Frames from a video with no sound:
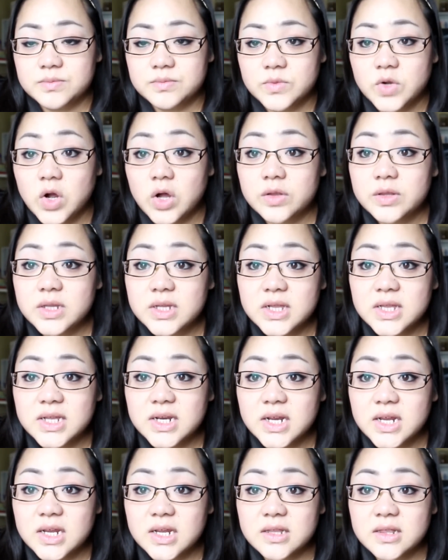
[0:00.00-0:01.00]
called the
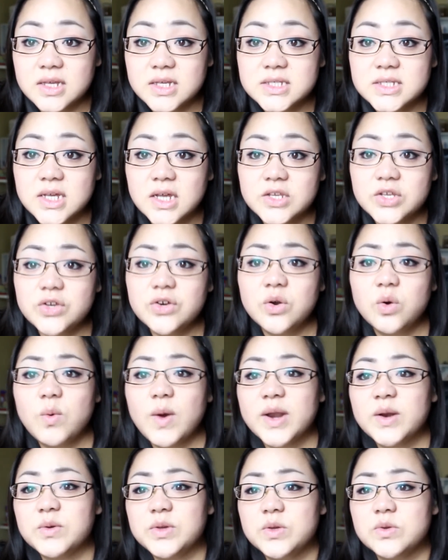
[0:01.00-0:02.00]
clinic, and they said, you know,
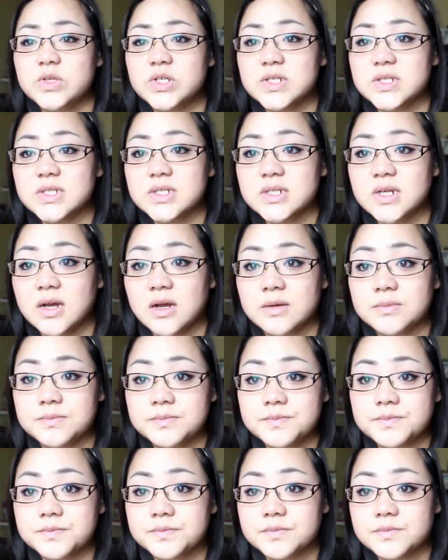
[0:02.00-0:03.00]
why don't you just
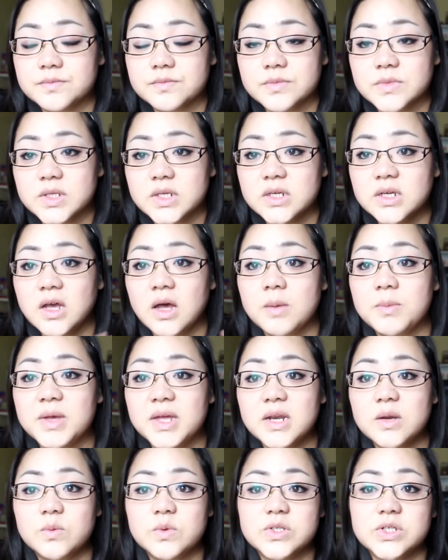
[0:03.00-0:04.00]
come
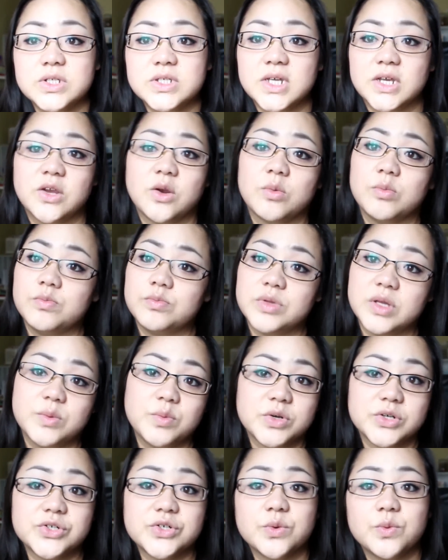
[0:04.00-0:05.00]
in, and we'll just take your blood
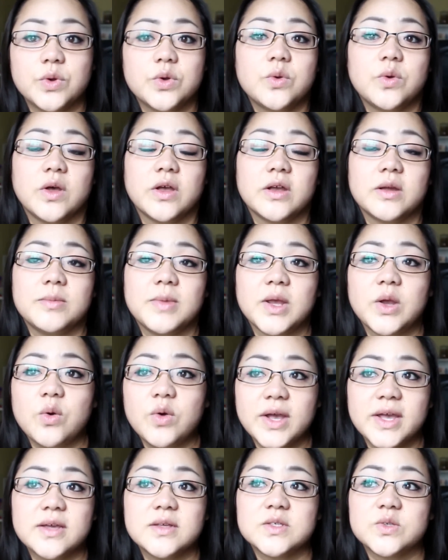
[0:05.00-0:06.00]
pressure real quick. I'm like,
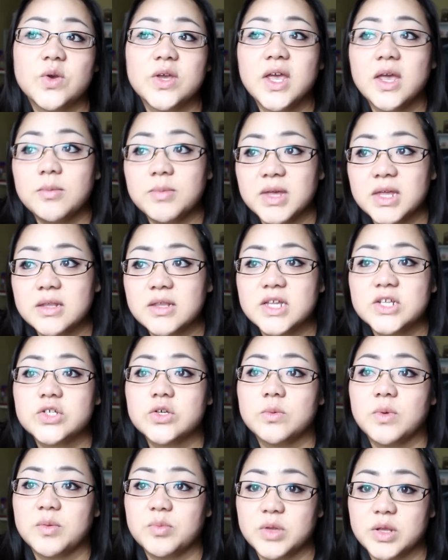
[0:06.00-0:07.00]
okay. So I came in, they
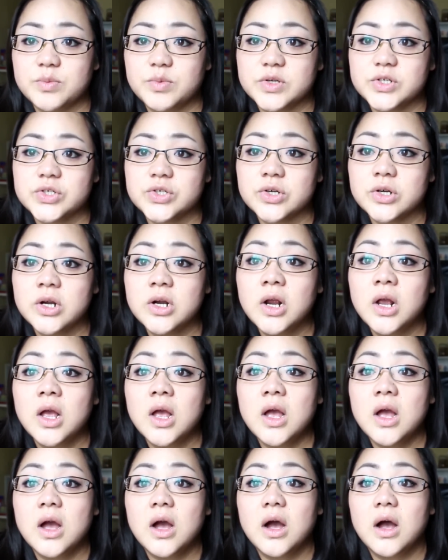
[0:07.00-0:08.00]
took my blood pressure.
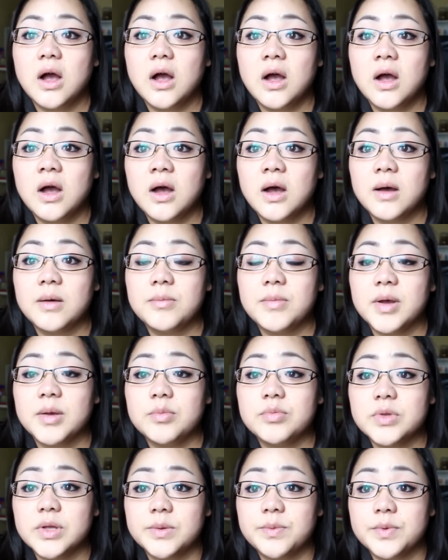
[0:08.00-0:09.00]
My
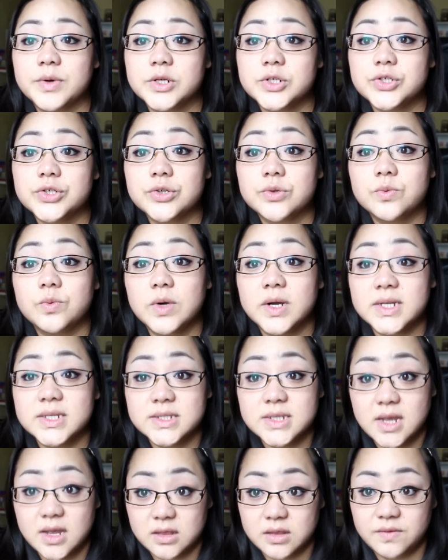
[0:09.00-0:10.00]
blood pressure
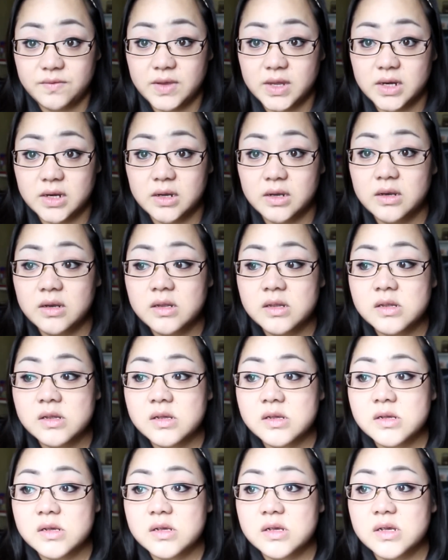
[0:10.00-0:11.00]
was elevated,
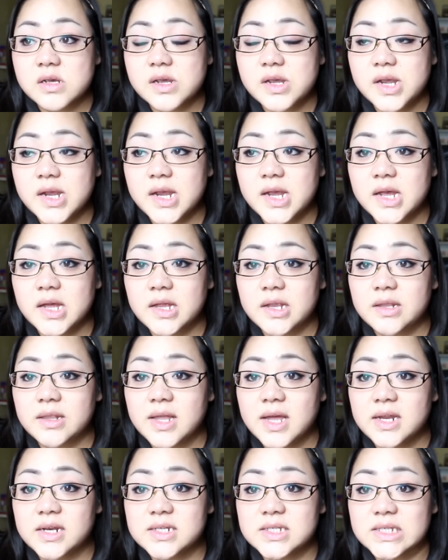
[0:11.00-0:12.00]
and
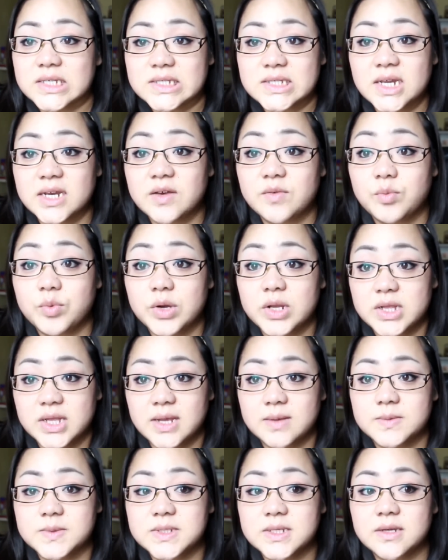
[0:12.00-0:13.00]
that is a sign of
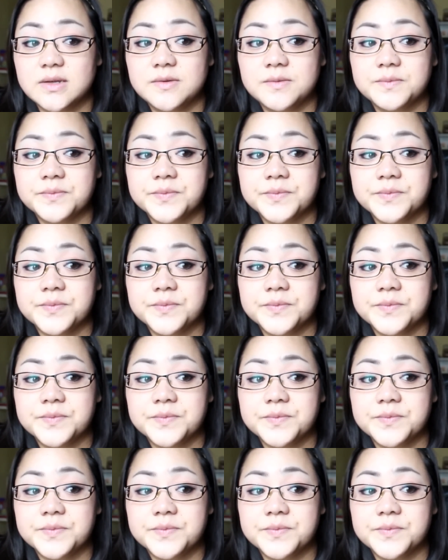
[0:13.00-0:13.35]
preeclampsia.